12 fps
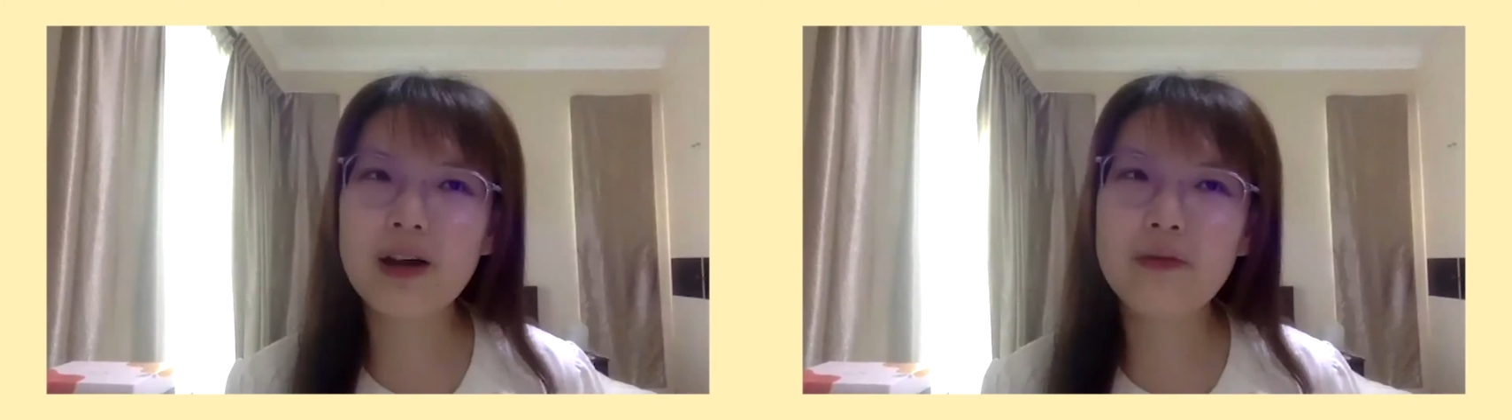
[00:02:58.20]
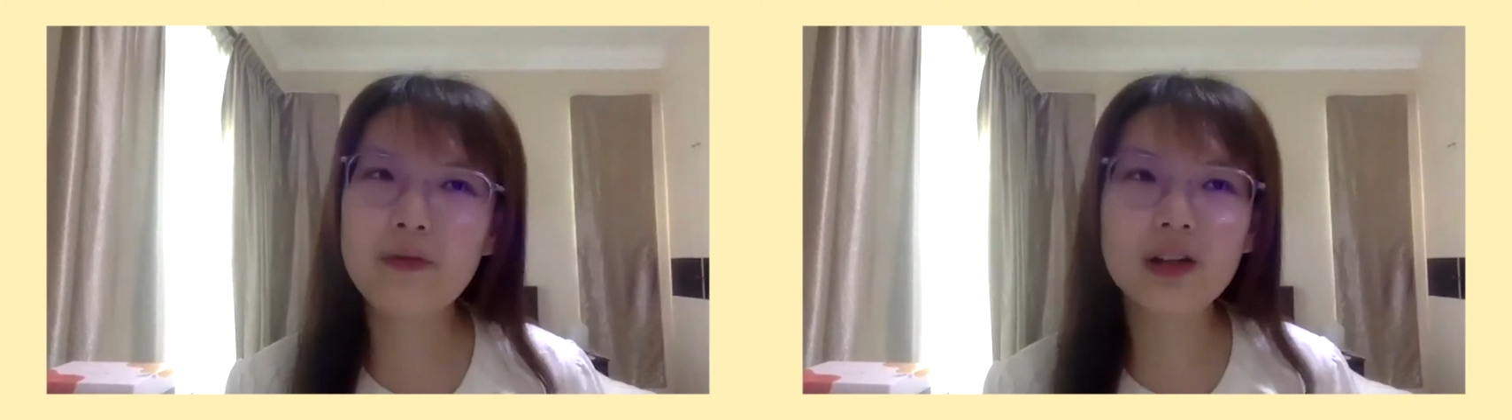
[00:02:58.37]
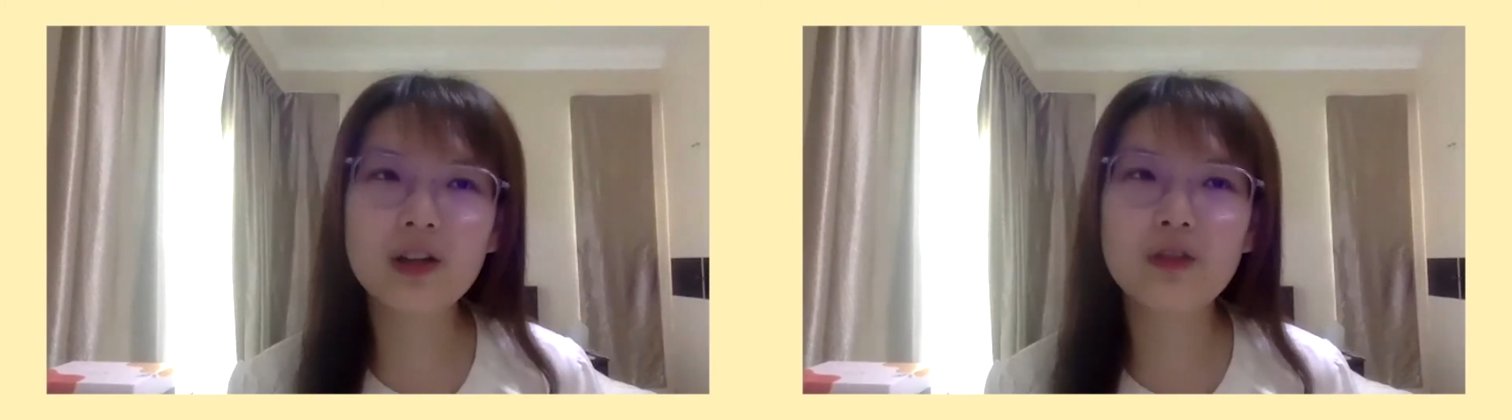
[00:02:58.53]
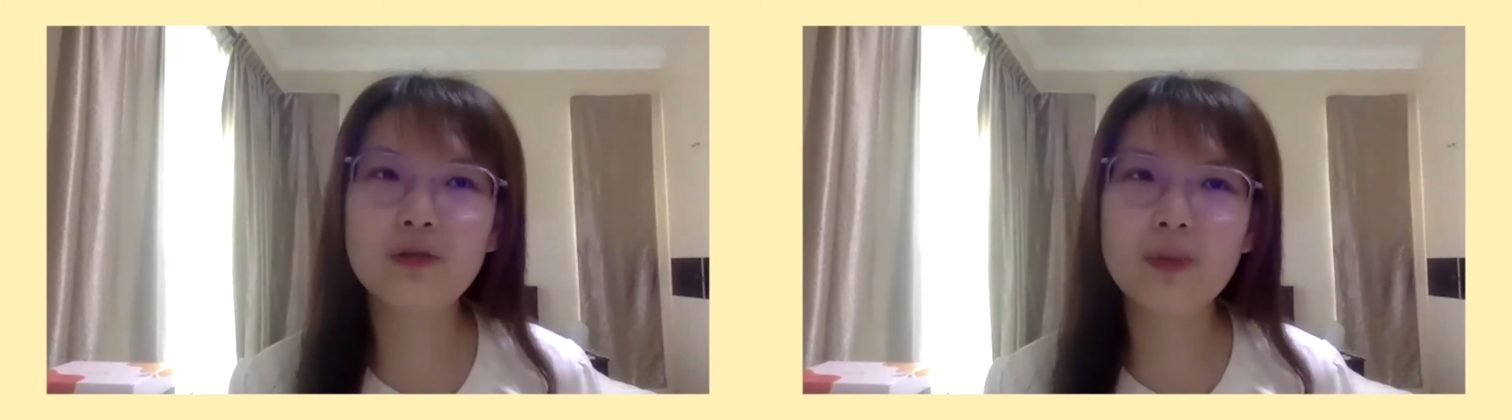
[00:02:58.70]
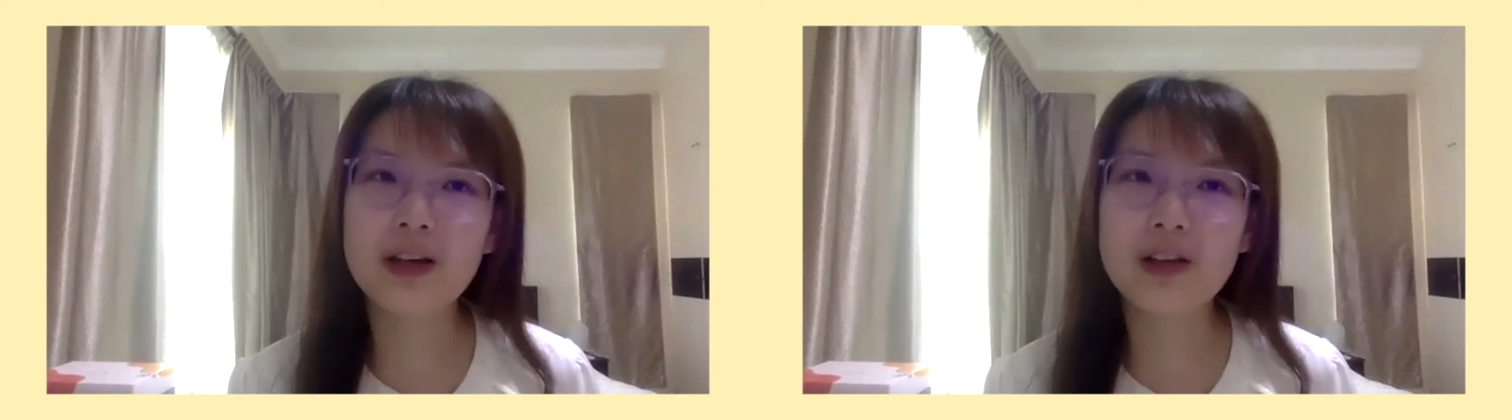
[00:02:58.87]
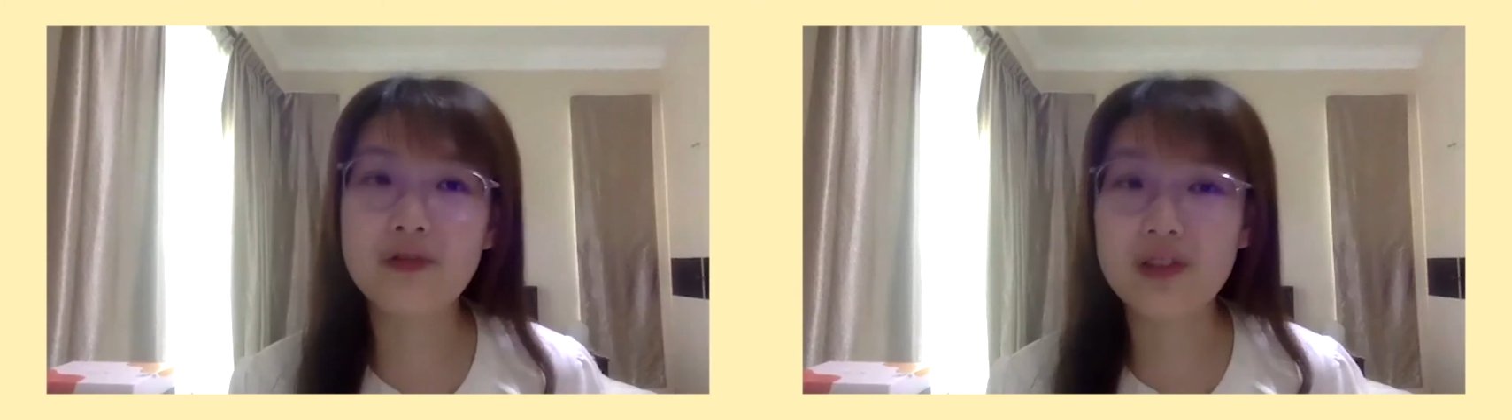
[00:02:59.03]
one of
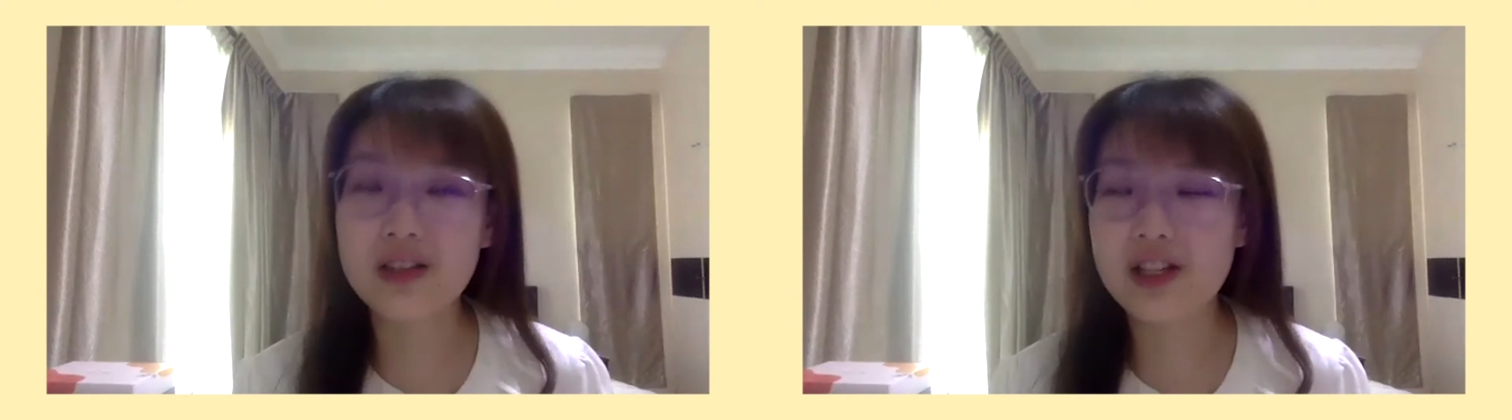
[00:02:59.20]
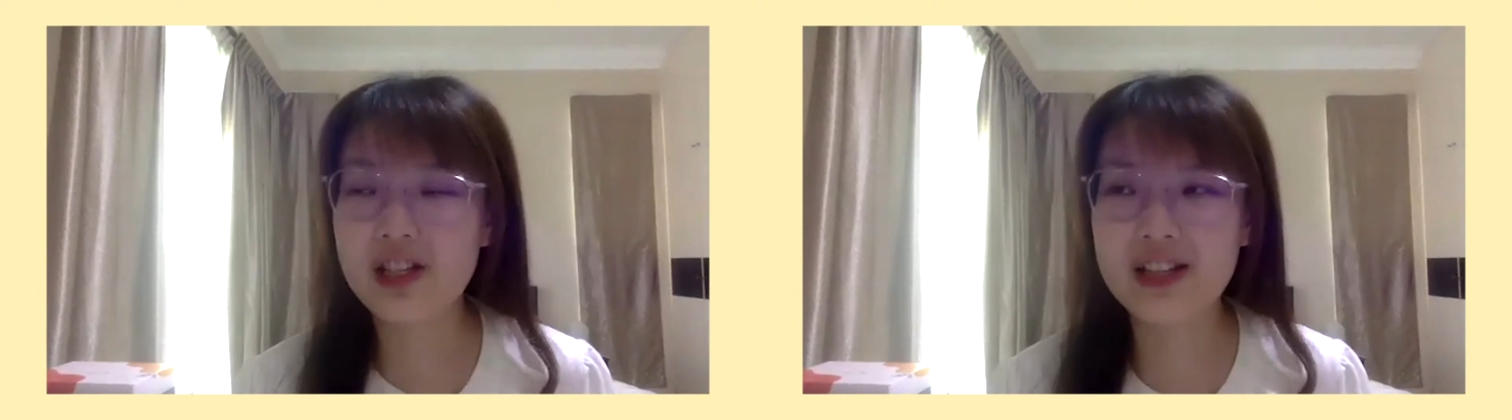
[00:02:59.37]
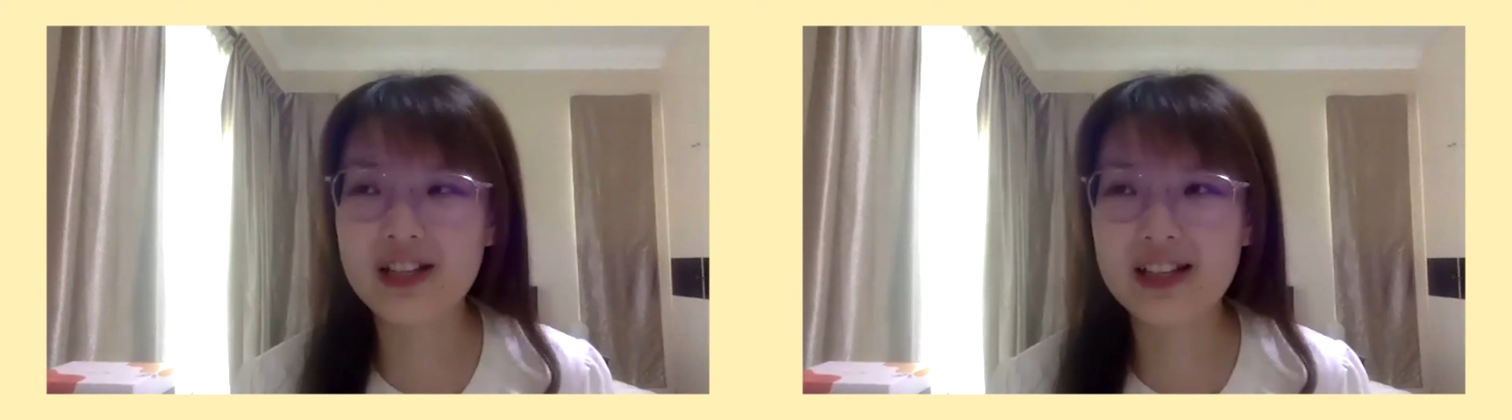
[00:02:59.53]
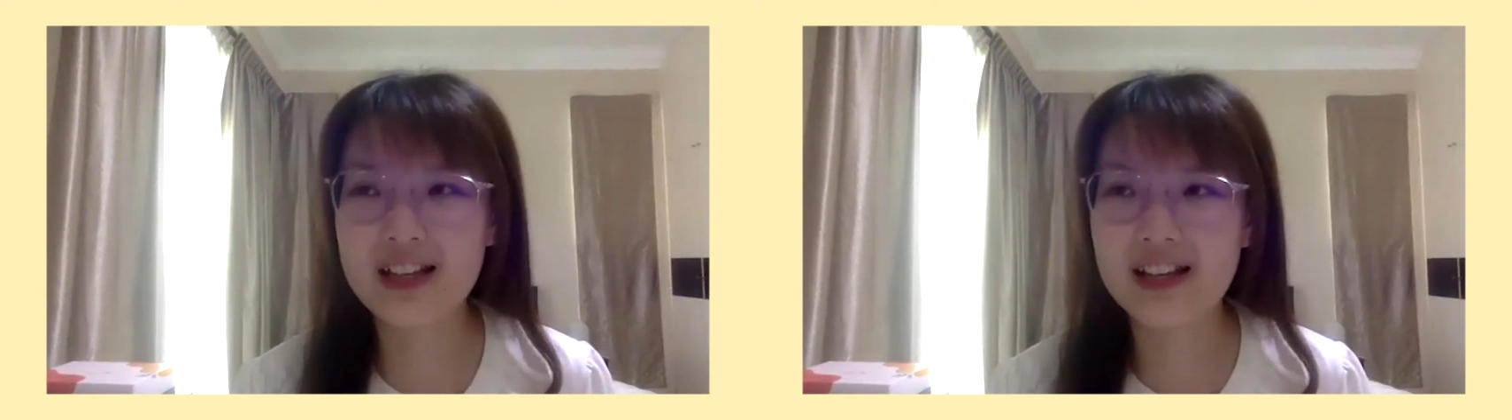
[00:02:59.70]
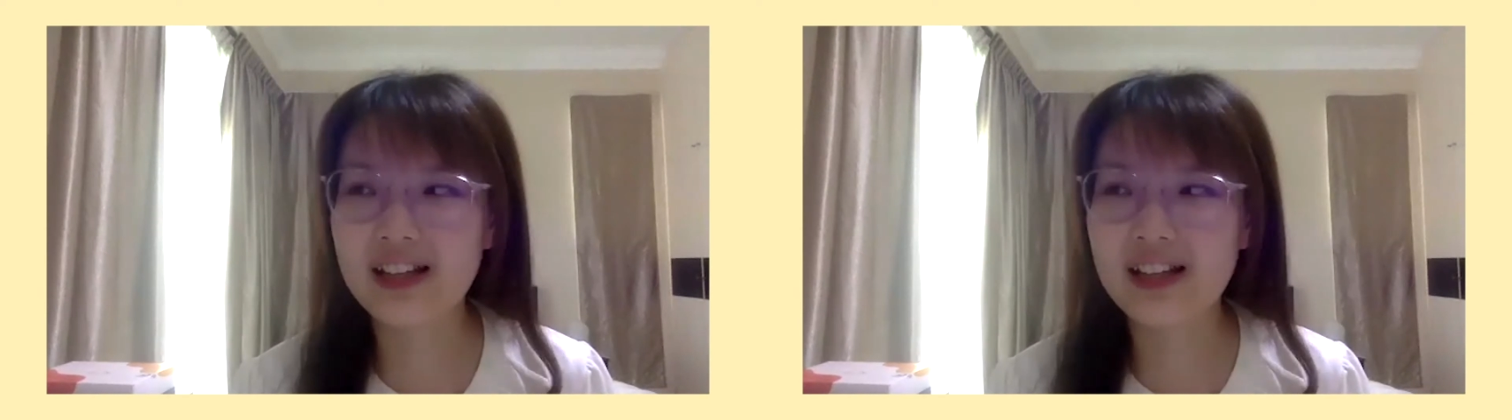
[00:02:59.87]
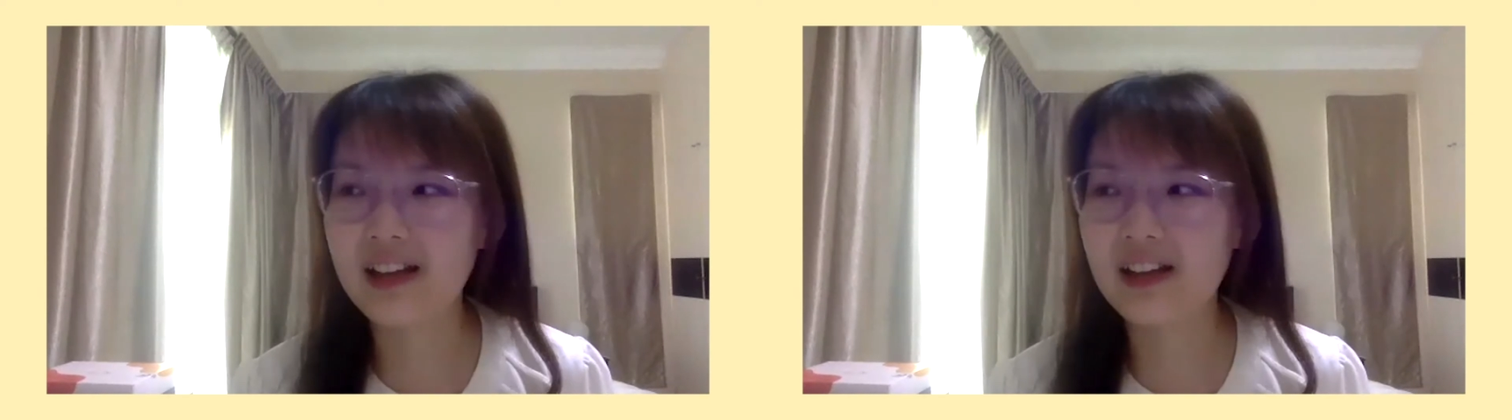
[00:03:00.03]
my physicians saying
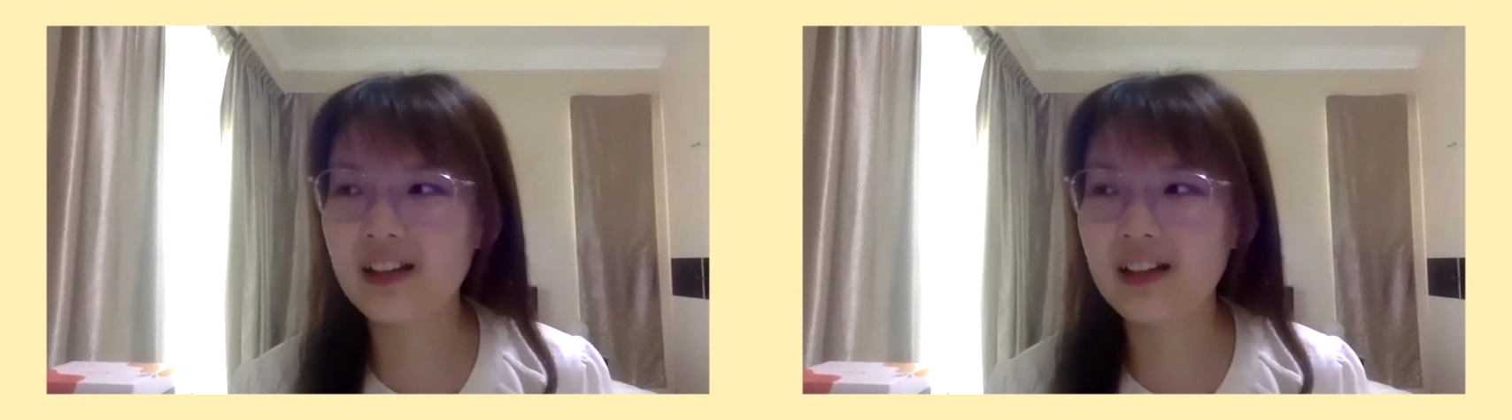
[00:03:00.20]
that